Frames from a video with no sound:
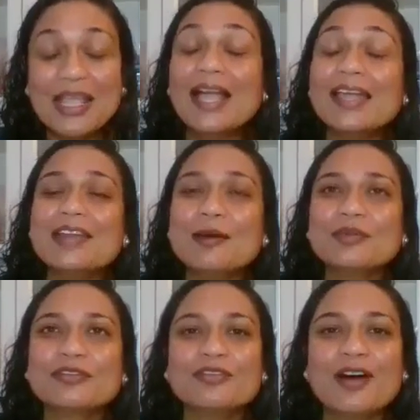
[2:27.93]
And
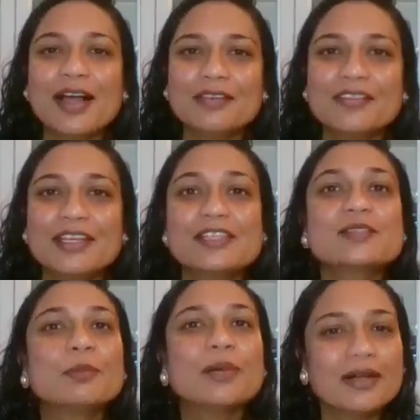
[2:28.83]
number 5
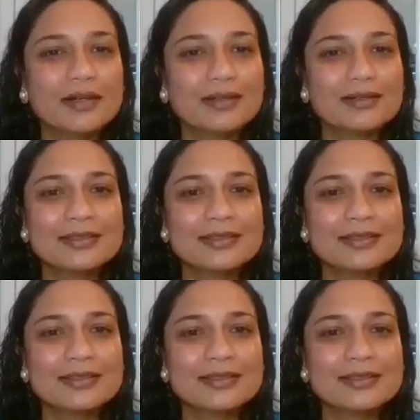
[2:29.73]
is perks.